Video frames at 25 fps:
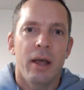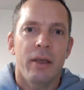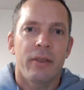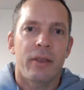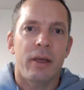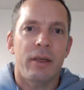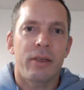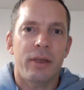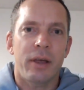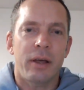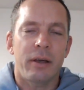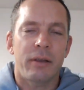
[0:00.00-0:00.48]

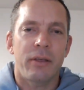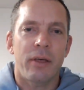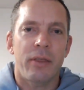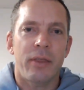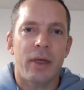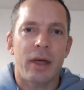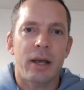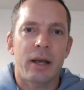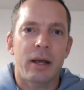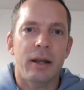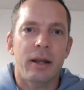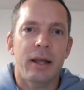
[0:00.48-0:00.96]
They think that
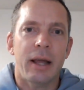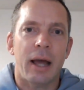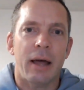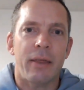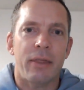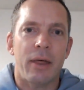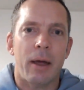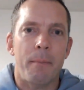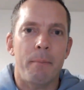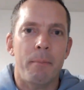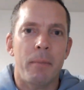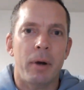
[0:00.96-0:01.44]
they can
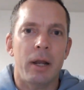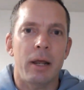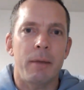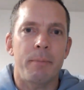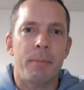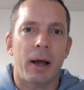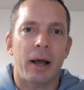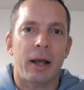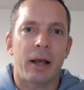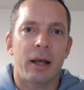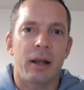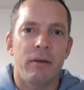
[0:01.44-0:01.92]
get their money
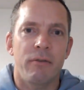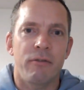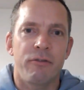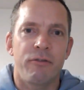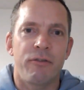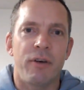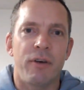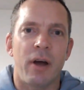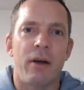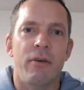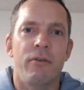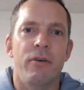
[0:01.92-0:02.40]
back in a
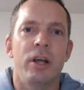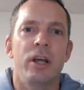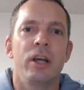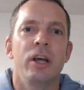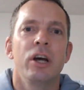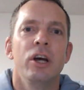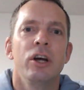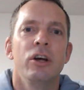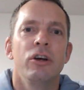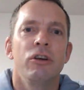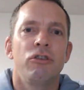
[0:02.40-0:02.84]
very